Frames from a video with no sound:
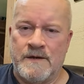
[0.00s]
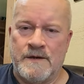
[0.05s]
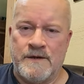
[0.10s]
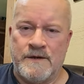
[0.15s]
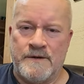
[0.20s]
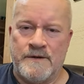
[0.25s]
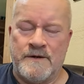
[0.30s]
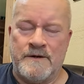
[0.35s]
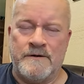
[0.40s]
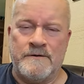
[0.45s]

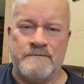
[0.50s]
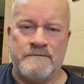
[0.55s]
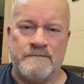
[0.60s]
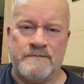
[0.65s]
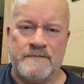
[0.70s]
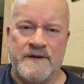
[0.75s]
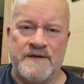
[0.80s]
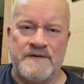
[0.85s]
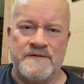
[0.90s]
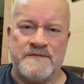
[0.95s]
you know,
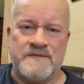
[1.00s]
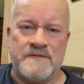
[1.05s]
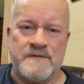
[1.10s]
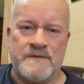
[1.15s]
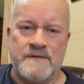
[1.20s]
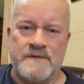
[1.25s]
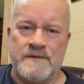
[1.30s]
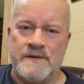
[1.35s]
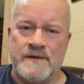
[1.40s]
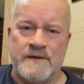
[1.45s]
he's
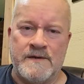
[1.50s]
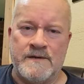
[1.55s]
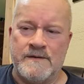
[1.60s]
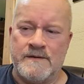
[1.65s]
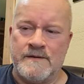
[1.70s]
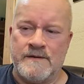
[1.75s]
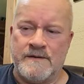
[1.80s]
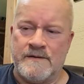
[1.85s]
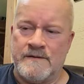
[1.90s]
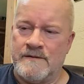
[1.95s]

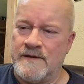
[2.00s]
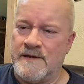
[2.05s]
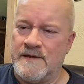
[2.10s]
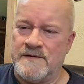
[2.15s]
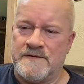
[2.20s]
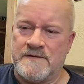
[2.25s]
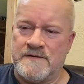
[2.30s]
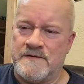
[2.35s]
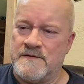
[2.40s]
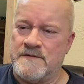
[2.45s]

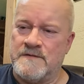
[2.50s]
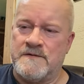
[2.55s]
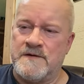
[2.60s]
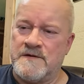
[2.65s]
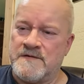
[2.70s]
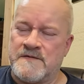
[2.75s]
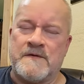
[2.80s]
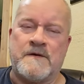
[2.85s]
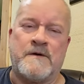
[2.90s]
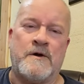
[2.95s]
he's
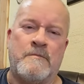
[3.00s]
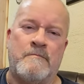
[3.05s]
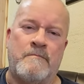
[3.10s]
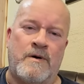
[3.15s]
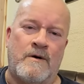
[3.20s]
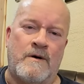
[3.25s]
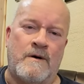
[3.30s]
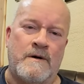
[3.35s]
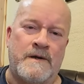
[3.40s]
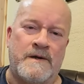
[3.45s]
just a good
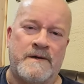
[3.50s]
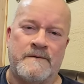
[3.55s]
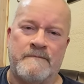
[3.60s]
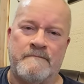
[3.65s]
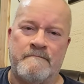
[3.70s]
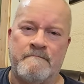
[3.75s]
boy.